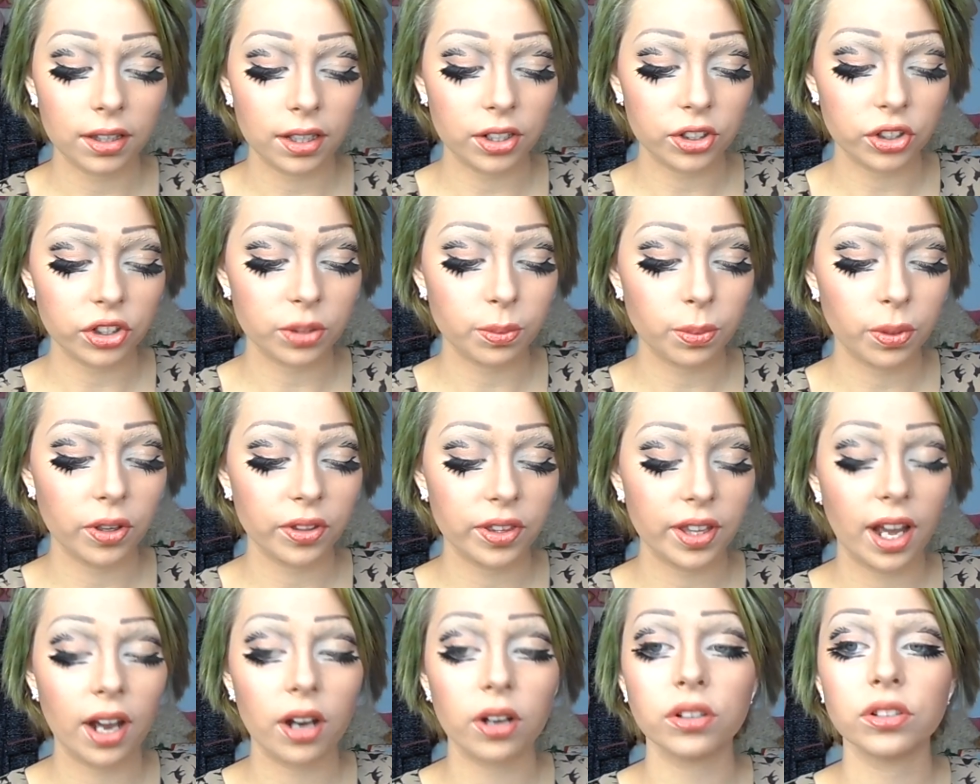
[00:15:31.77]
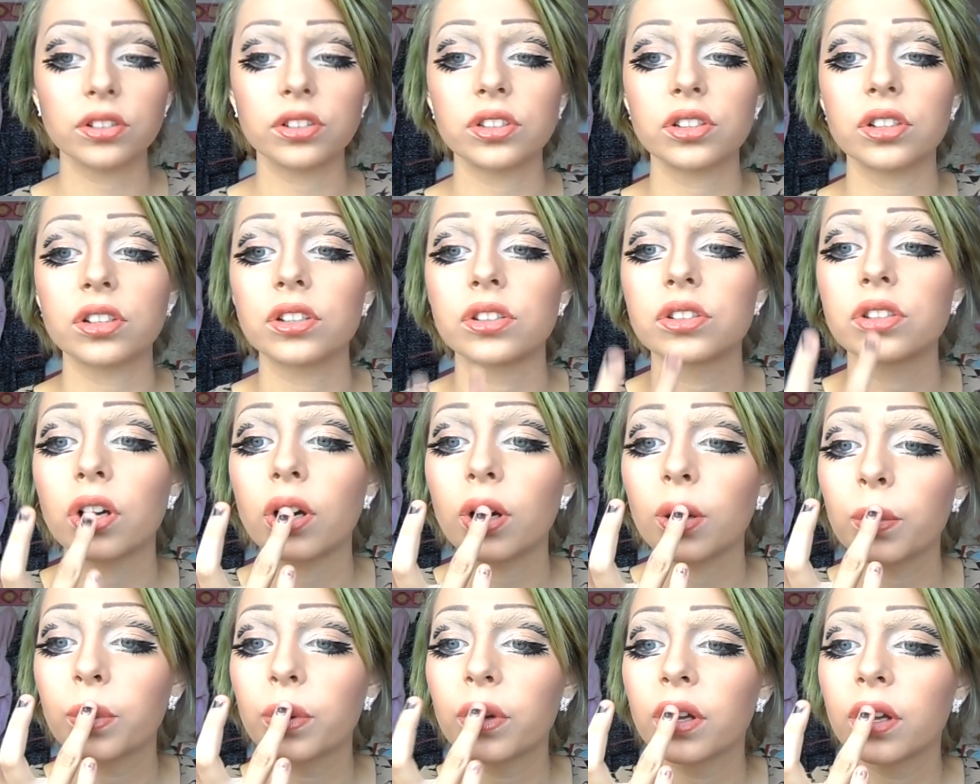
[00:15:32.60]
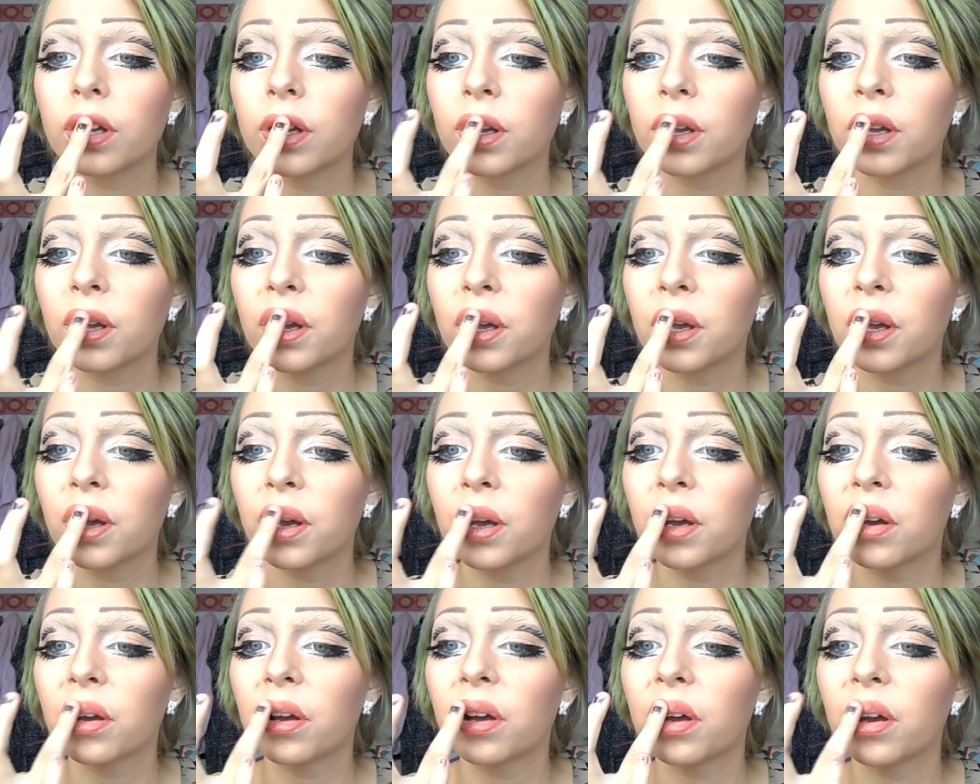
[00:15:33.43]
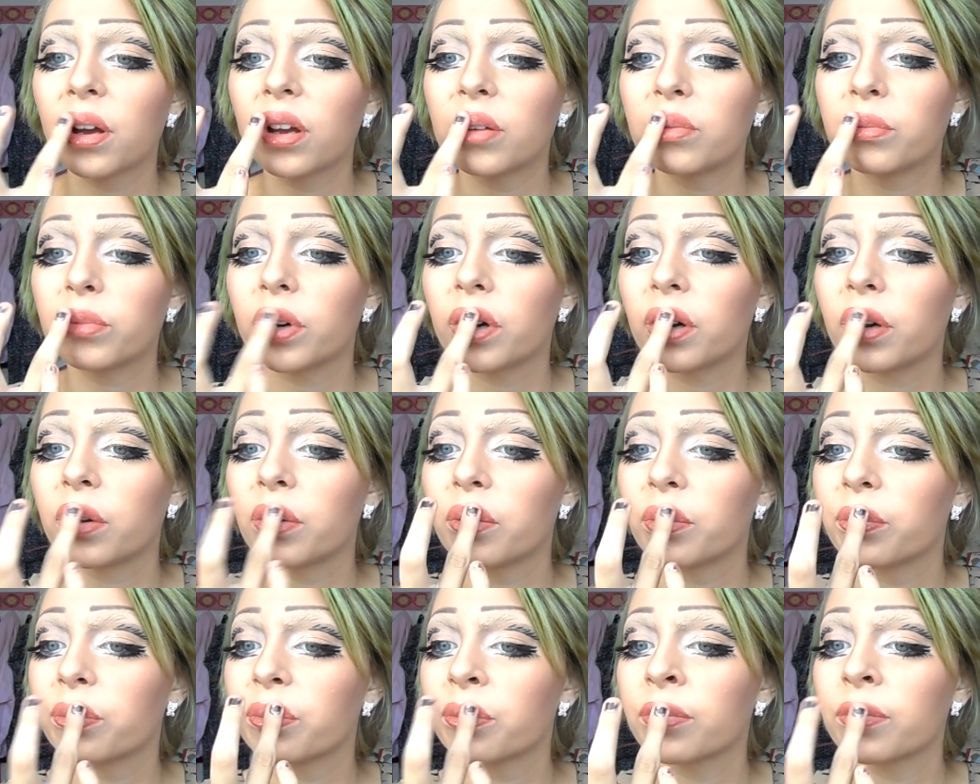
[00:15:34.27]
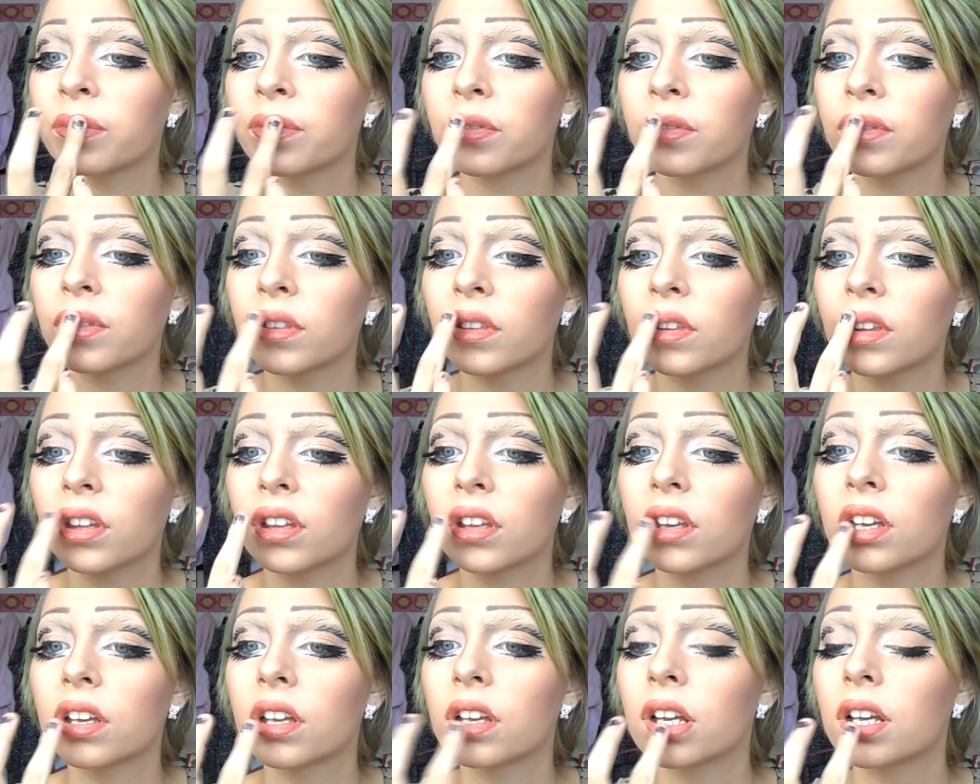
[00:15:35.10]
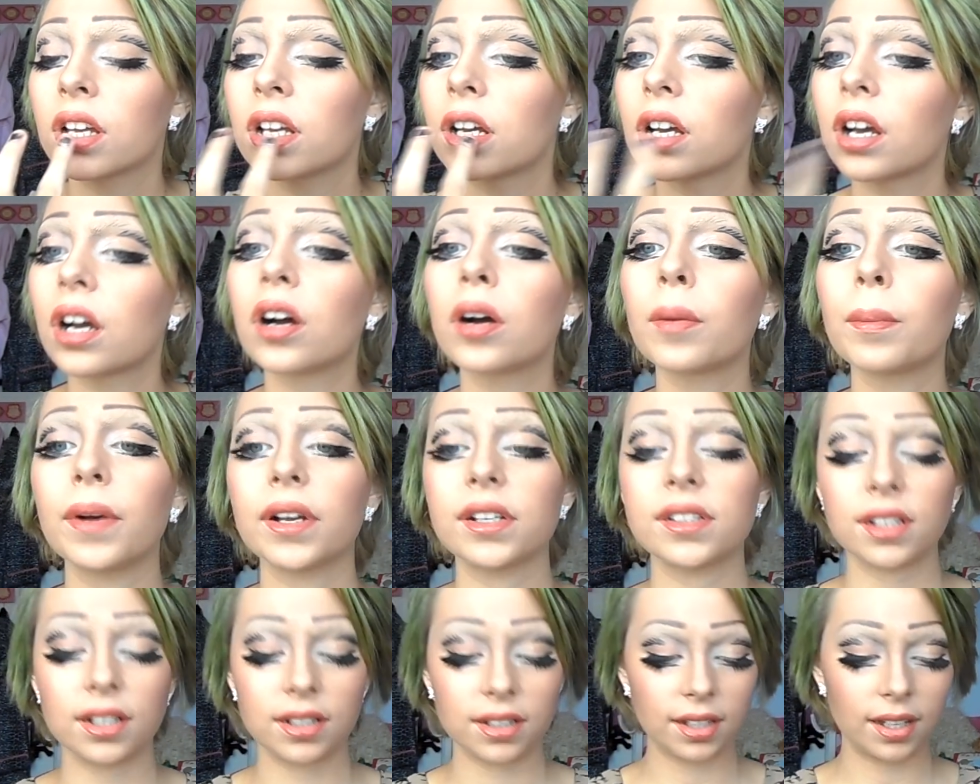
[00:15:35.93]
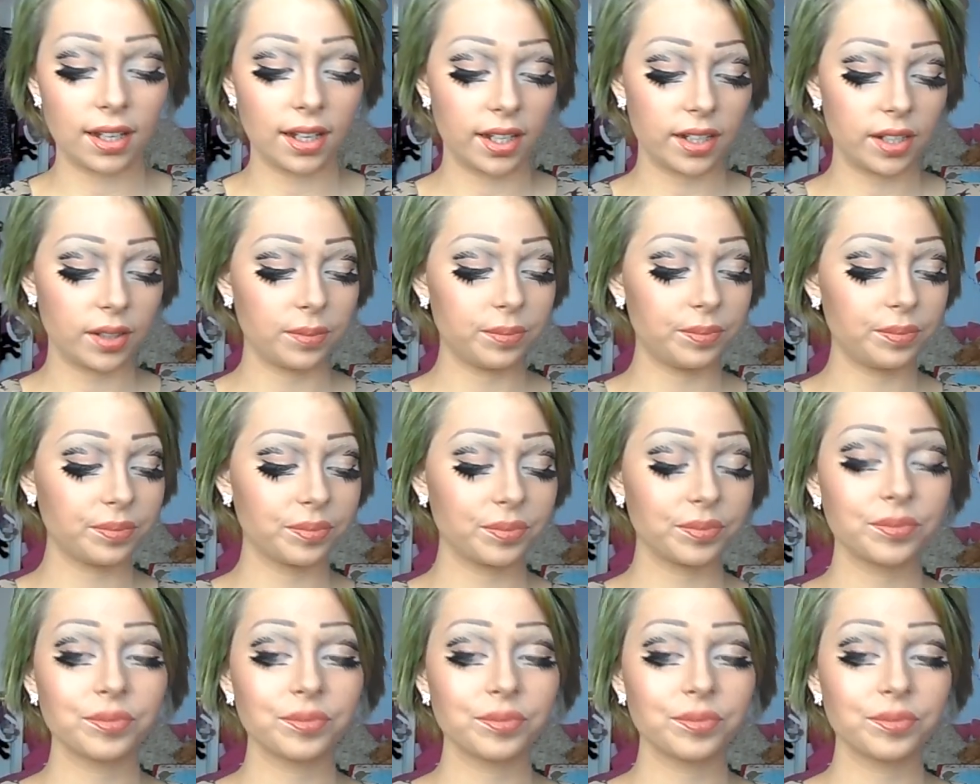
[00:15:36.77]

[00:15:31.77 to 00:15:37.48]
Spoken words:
And then just put that on to the top and bottom of my centre lid.